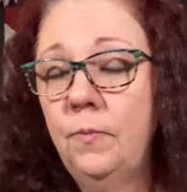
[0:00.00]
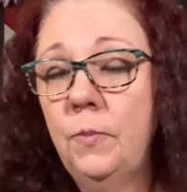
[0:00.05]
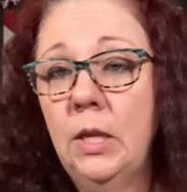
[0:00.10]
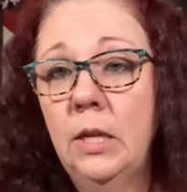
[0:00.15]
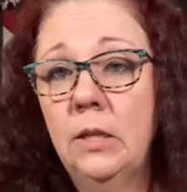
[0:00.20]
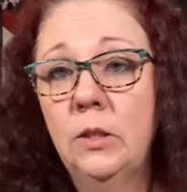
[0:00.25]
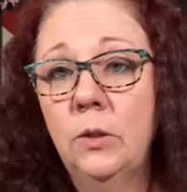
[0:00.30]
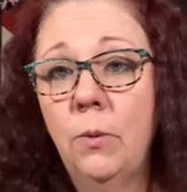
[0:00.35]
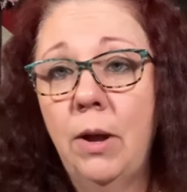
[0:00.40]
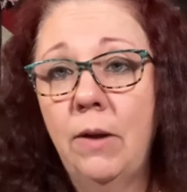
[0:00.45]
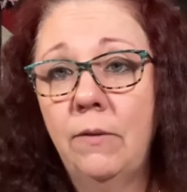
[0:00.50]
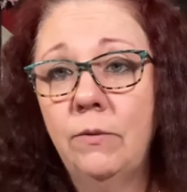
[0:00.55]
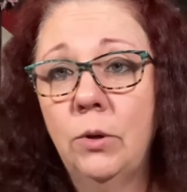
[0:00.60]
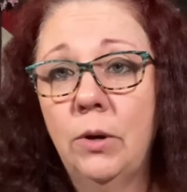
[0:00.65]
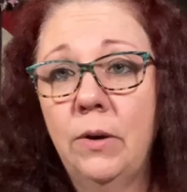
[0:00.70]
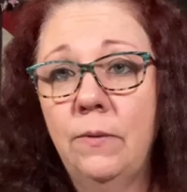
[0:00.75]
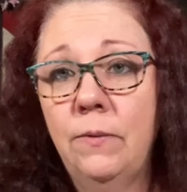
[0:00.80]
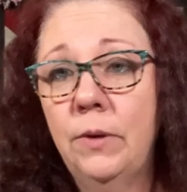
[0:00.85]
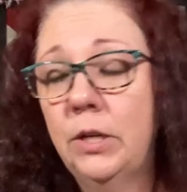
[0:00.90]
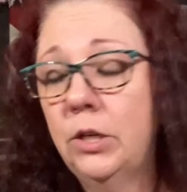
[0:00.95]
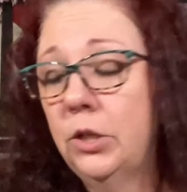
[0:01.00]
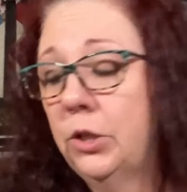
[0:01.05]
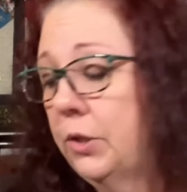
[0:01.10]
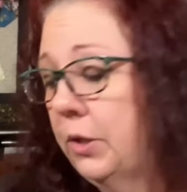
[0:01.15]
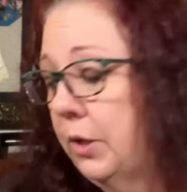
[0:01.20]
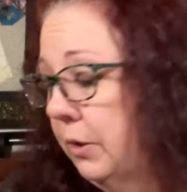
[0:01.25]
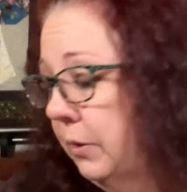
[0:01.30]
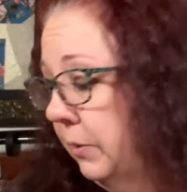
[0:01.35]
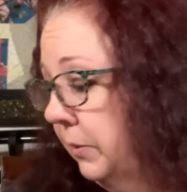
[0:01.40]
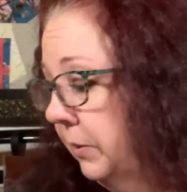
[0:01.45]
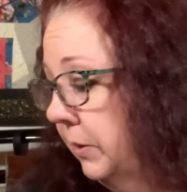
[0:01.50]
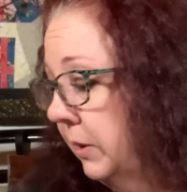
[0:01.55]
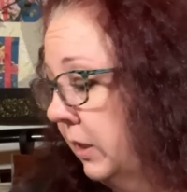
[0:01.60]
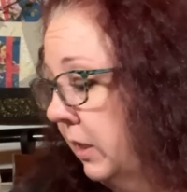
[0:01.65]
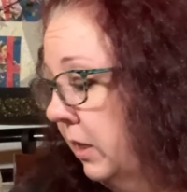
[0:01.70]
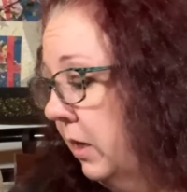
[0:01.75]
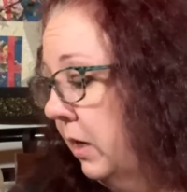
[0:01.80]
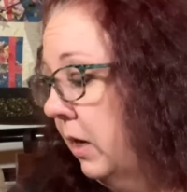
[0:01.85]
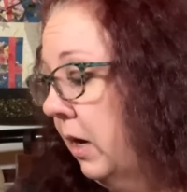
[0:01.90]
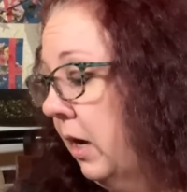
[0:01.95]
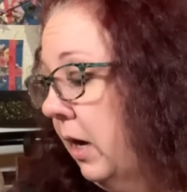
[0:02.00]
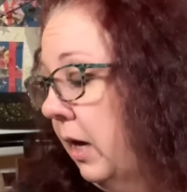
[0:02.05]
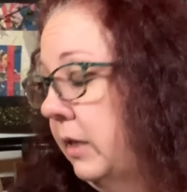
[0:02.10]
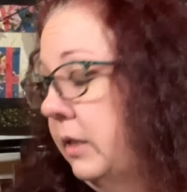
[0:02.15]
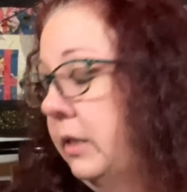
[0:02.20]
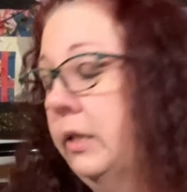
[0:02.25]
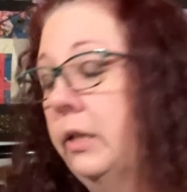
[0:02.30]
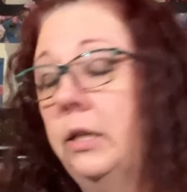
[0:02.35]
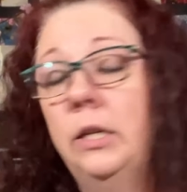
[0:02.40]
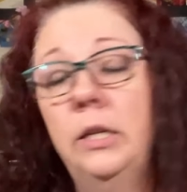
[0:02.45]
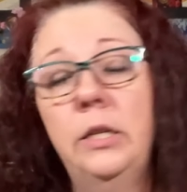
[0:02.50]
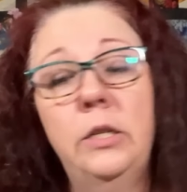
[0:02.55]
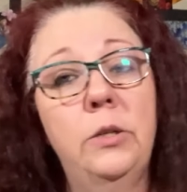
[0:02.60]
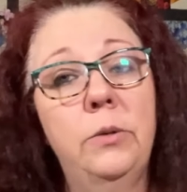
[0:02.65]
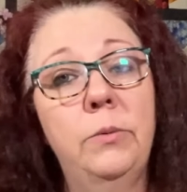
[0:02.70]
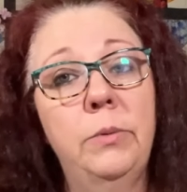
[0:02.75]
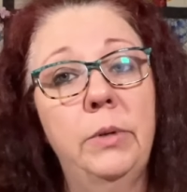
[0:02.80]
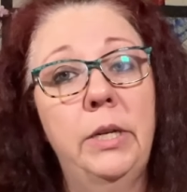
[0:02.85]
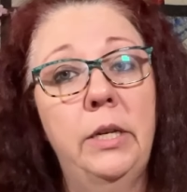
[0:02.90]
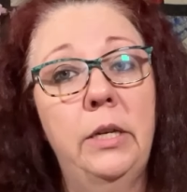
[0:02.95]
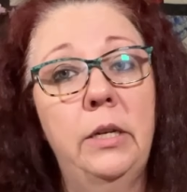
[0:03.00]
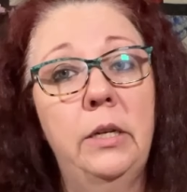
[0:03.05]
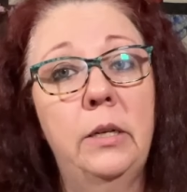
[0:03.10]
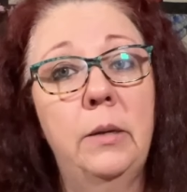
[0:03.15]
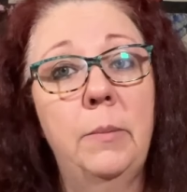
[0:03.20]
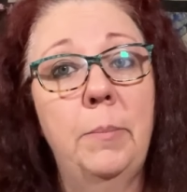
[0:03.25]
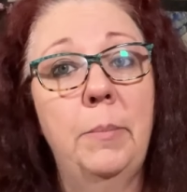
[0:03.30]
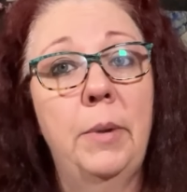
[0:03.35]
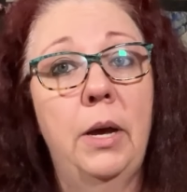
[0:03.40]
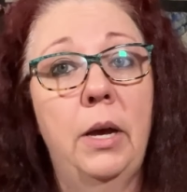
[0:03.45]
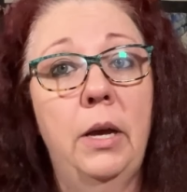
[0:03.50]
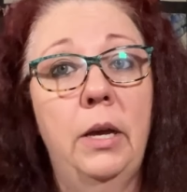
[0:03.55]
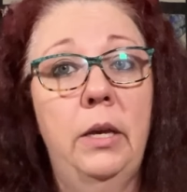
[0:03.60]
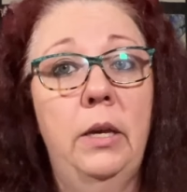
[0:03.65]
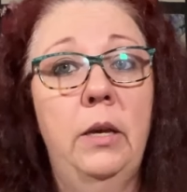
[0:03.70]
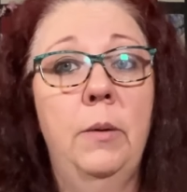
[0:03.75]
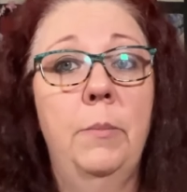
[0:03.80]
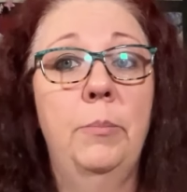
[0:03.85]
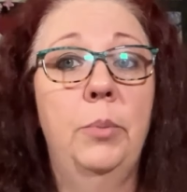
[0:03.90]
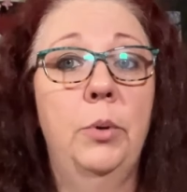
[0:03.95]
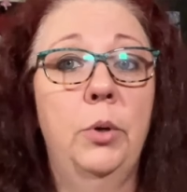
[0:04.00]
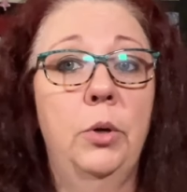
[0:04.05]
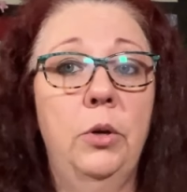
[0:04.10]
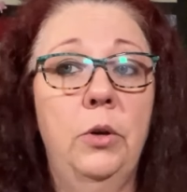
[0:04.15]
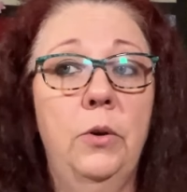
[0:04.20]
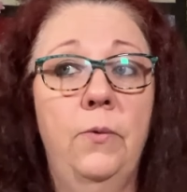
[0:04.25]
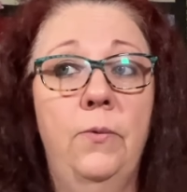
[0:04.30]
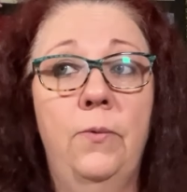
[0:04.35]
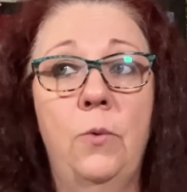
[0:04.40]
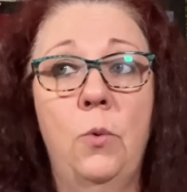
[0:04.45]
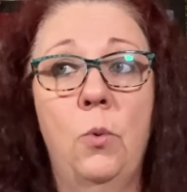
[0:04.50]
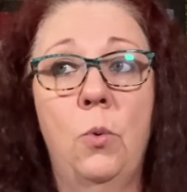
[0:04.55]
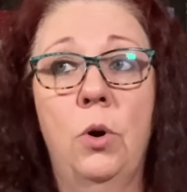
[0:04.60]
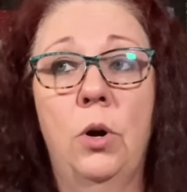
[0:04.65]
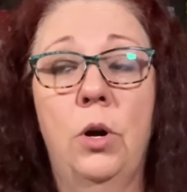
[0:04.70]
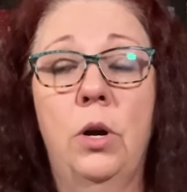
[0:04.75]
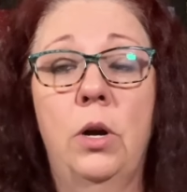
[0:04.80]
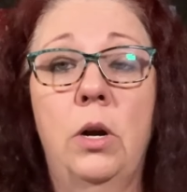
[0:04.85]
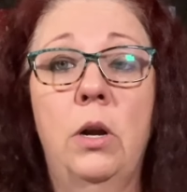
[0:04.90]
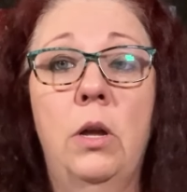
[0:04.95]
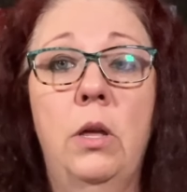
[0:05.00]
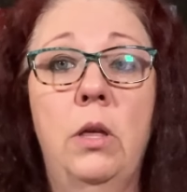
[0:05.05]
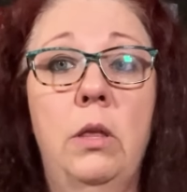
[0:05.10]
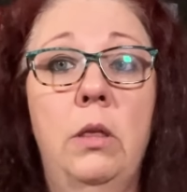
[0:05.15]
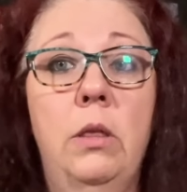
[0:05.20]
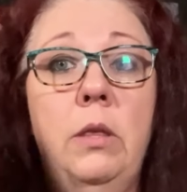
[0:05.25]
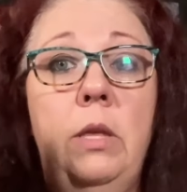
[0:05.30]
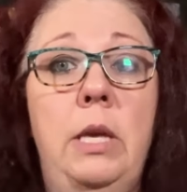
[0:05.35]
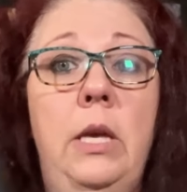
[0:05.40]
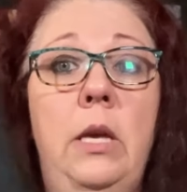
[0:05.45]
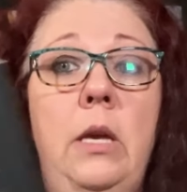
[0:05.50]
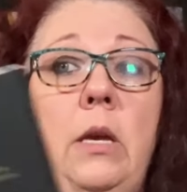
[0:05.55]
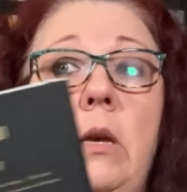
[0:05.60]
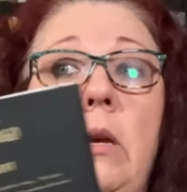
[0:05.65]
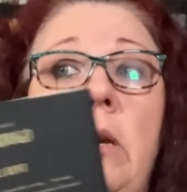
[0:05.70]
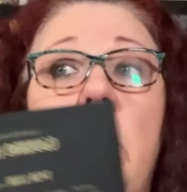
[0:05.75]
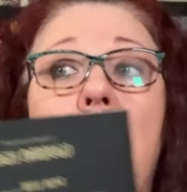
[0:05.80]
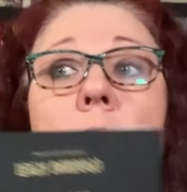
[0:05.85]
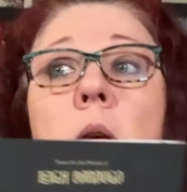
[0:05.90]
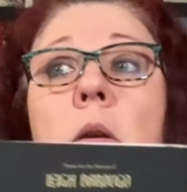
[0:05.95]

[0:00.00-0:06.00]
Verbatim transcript: So after I finish those, I did need to read my book for the